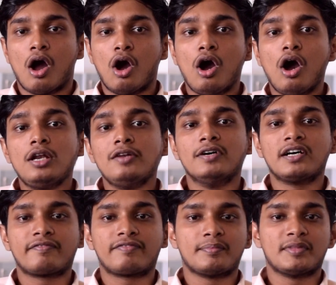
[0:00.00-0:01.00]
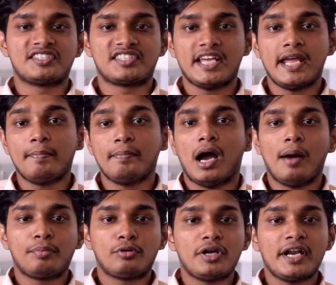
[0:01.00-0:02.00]
all work from the same
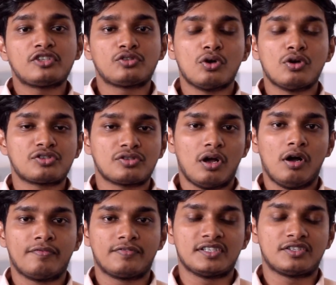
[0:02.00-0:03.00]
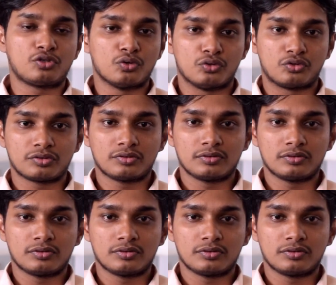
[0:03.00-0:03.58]
up-to-date source of the truth.